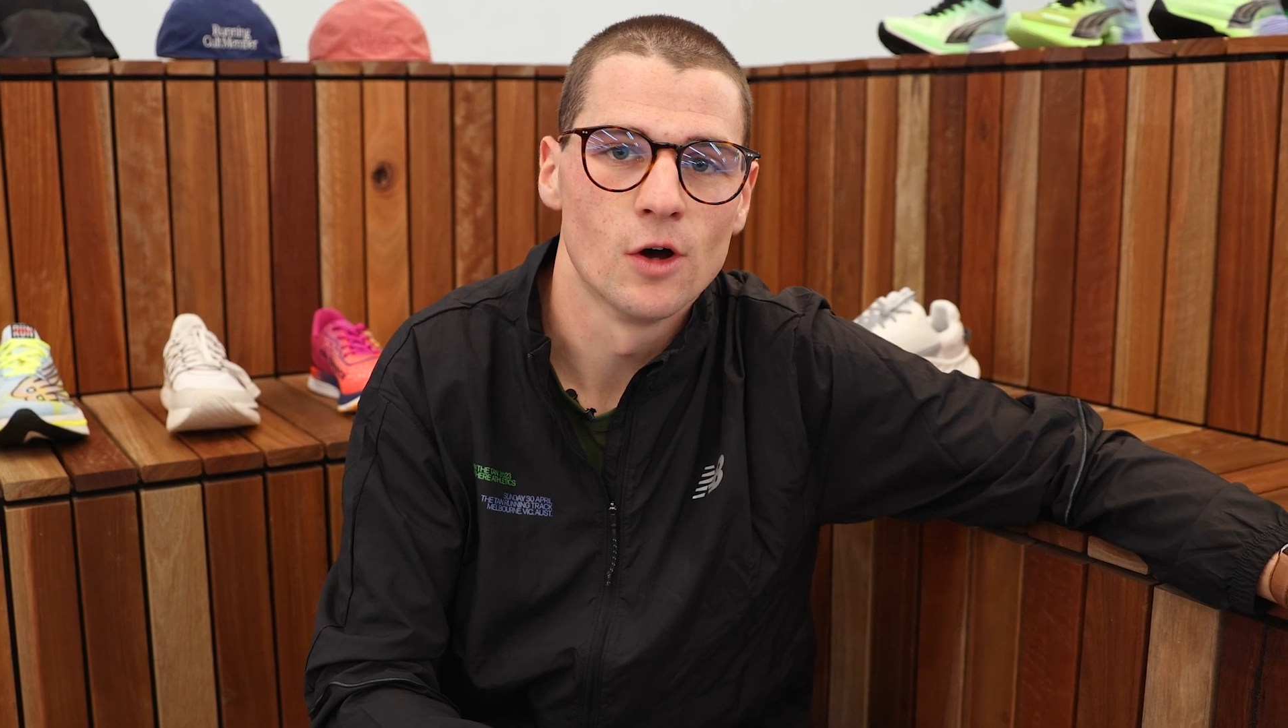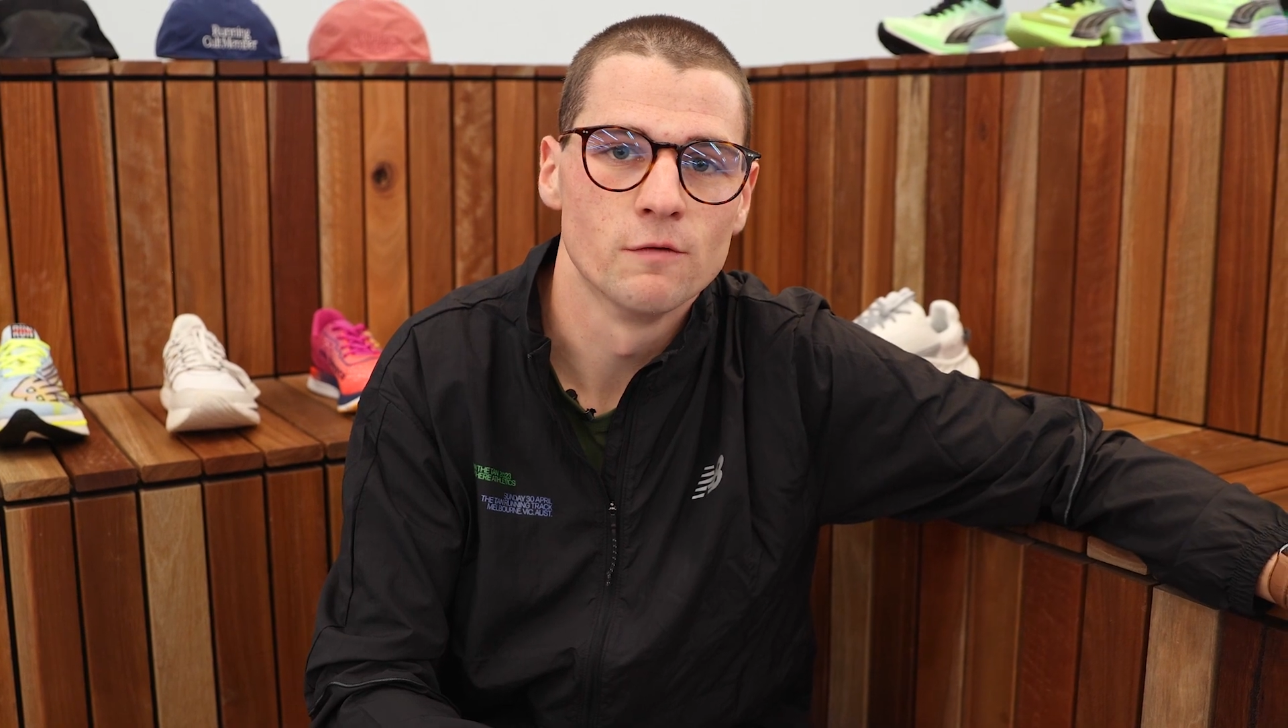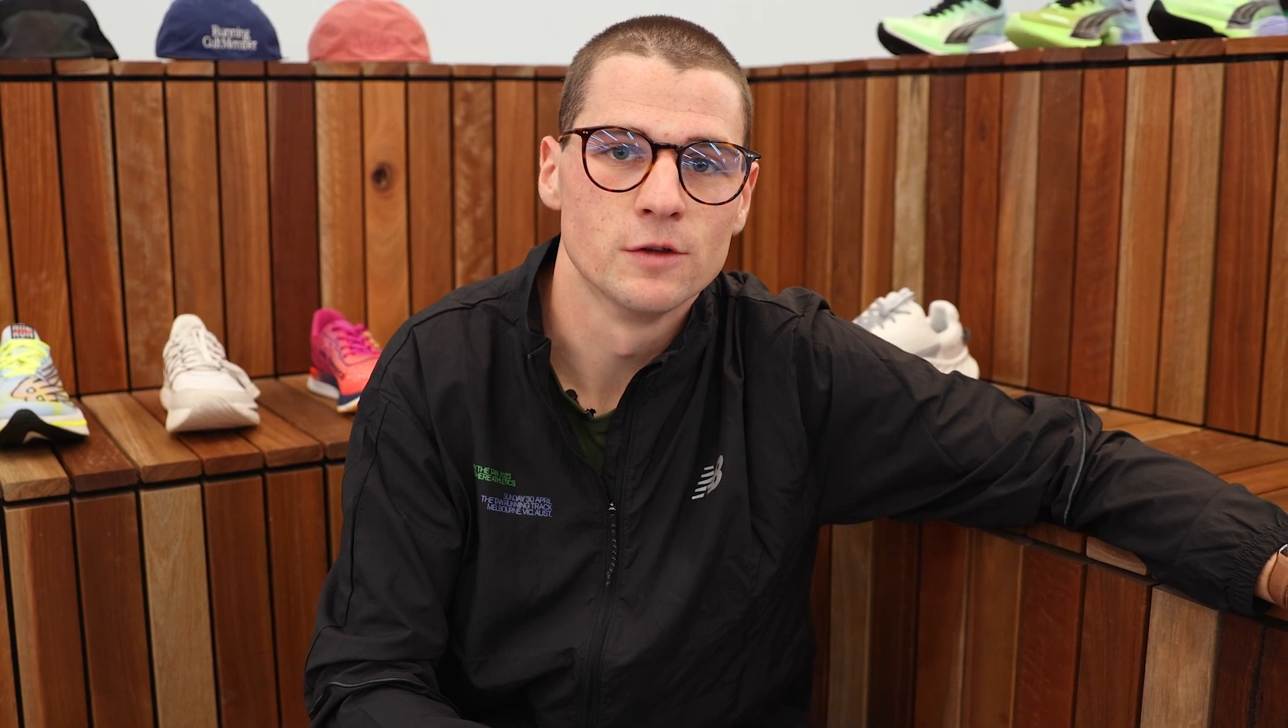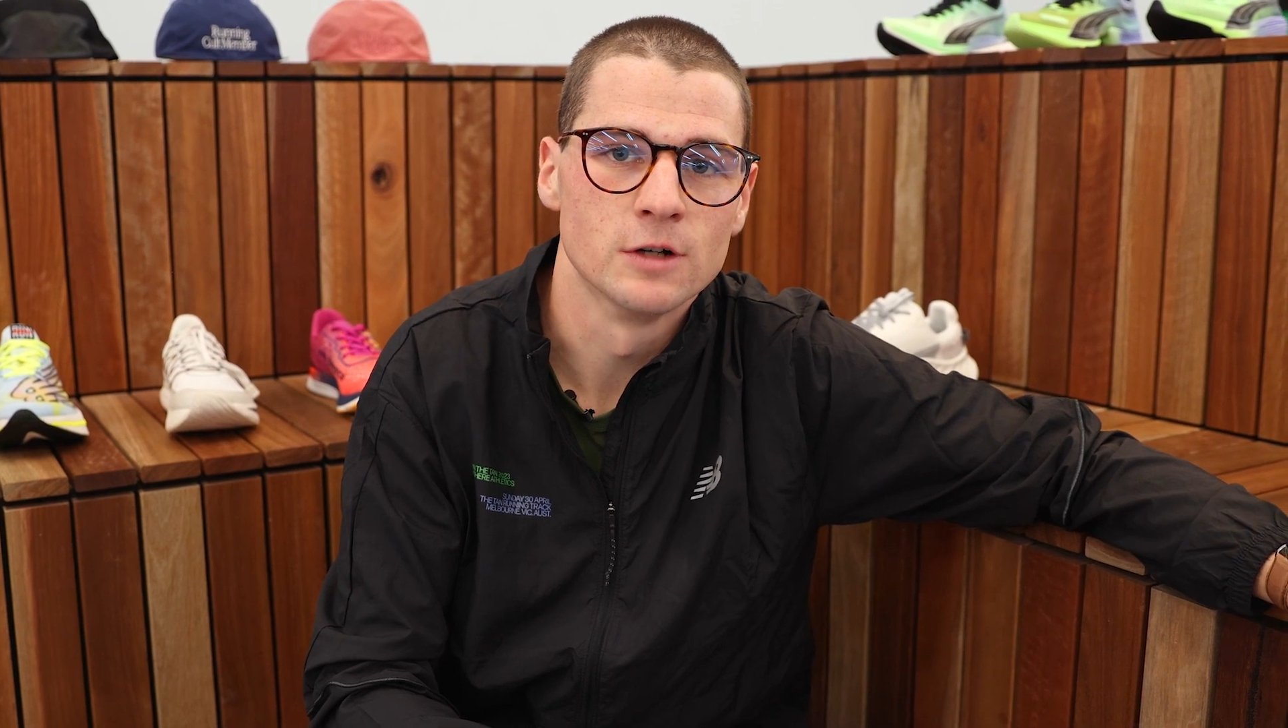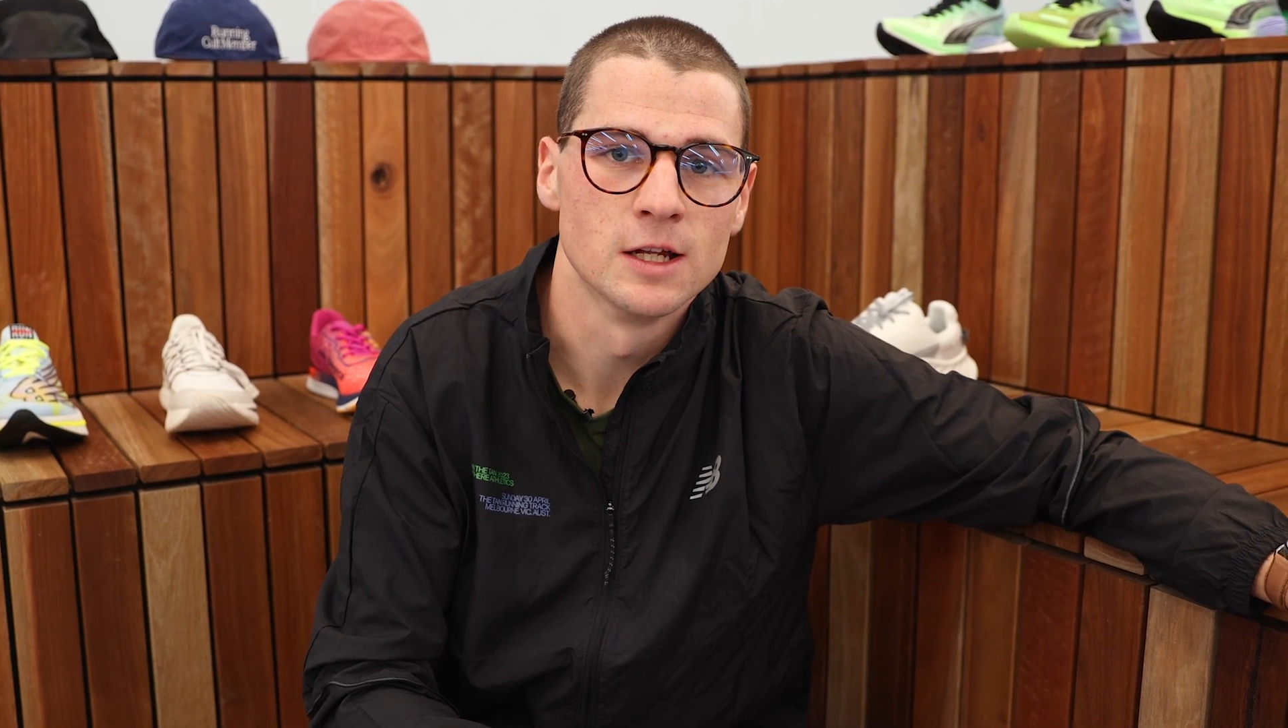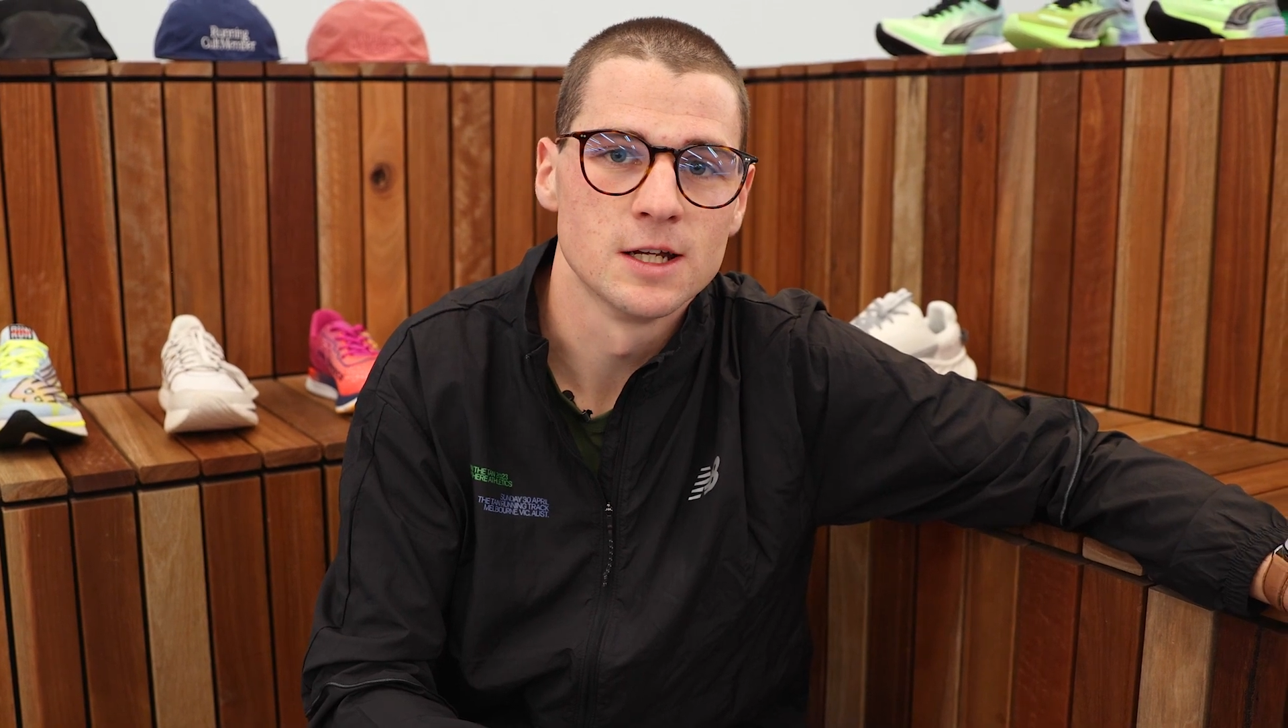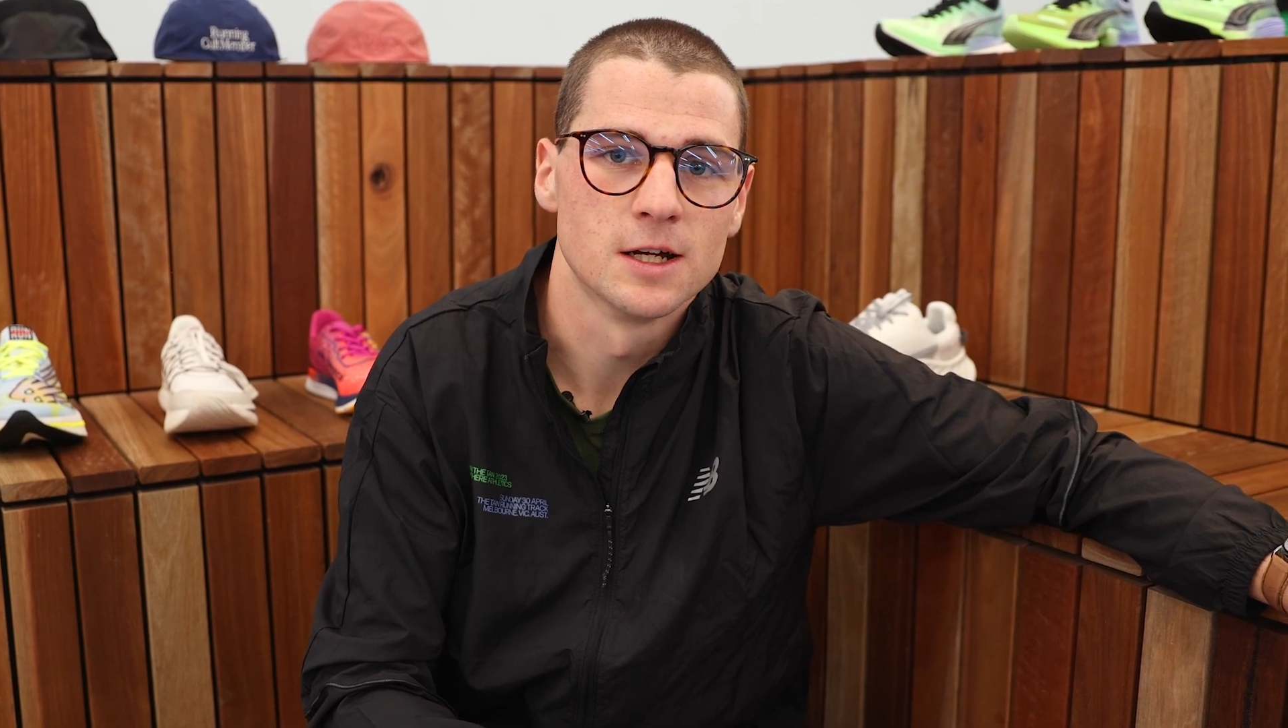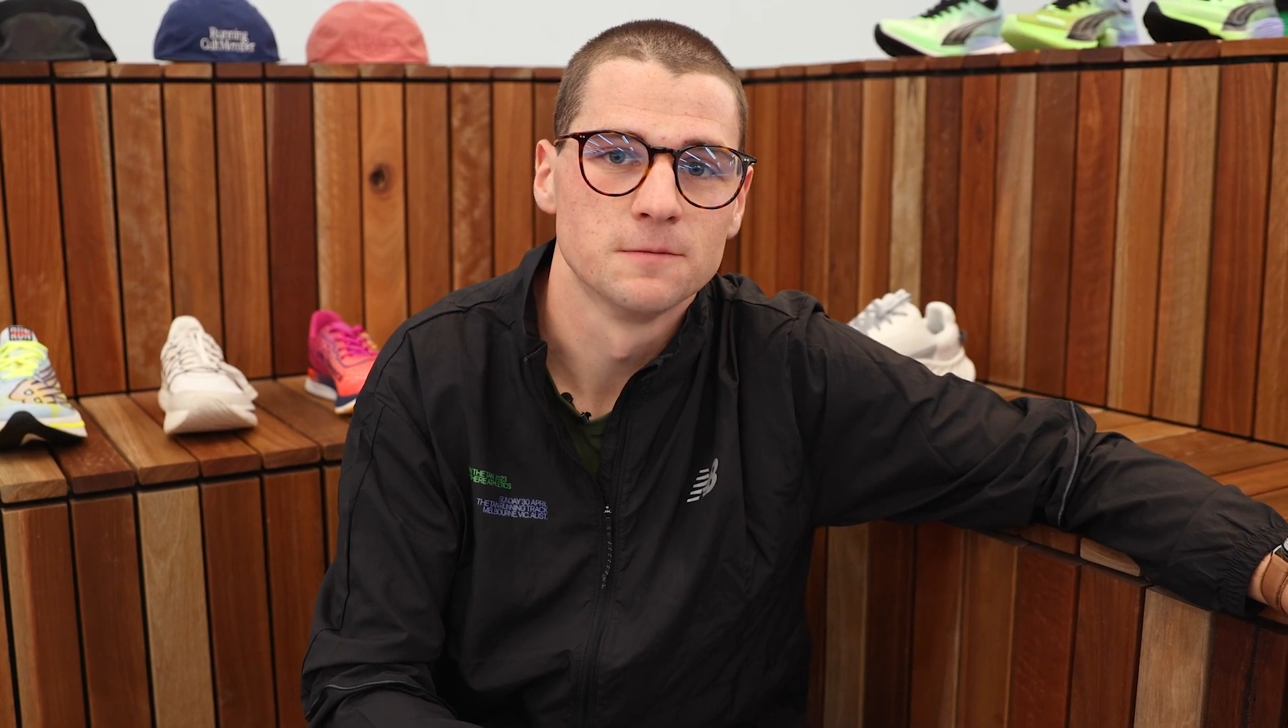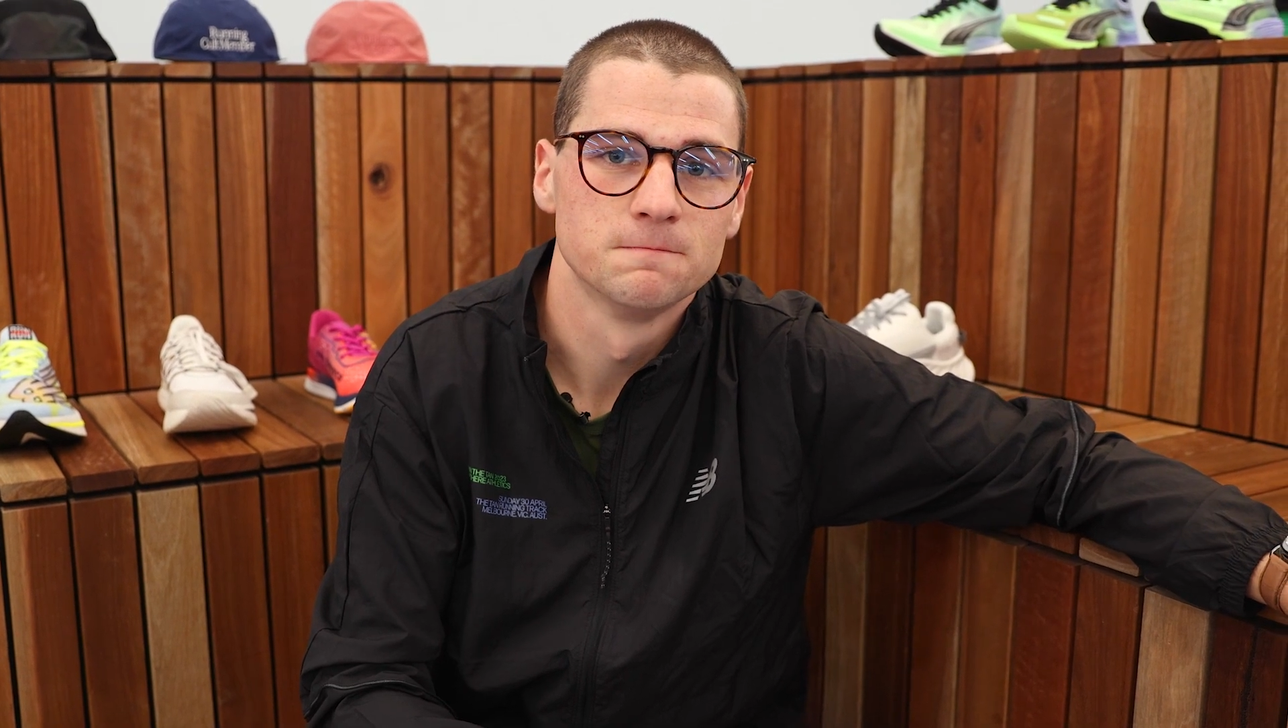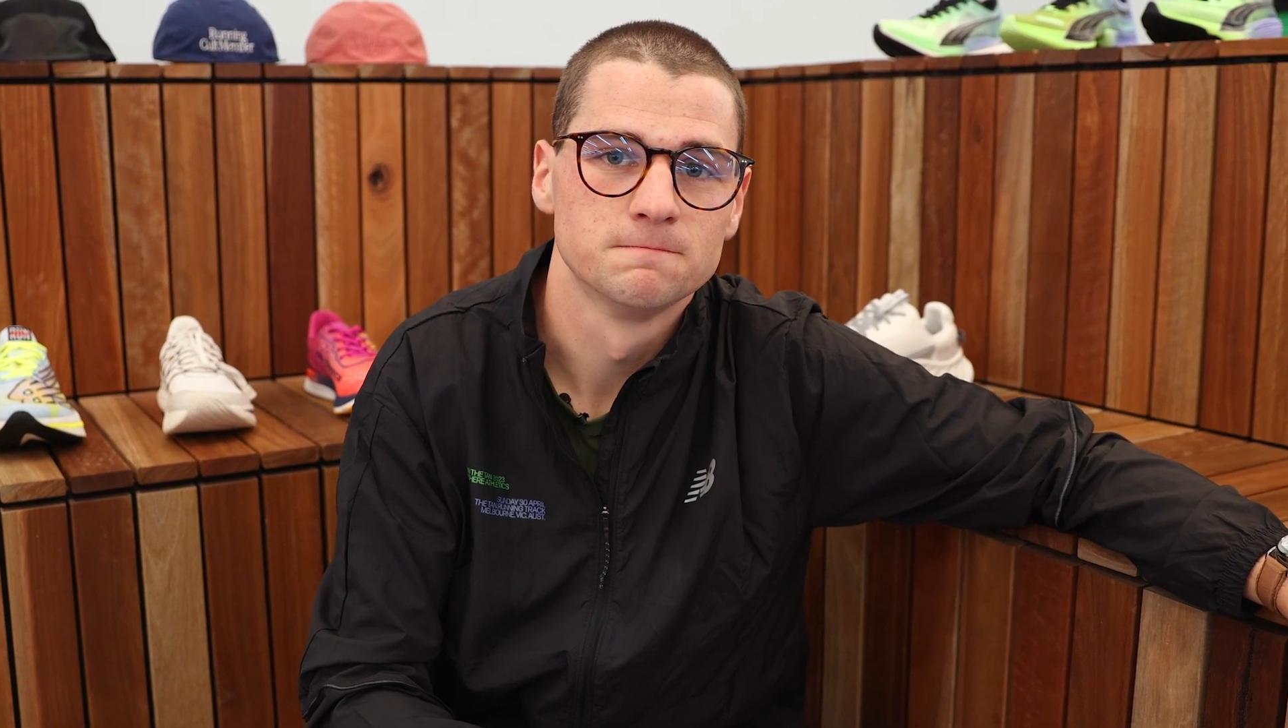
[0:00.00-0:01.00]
of The Rundown.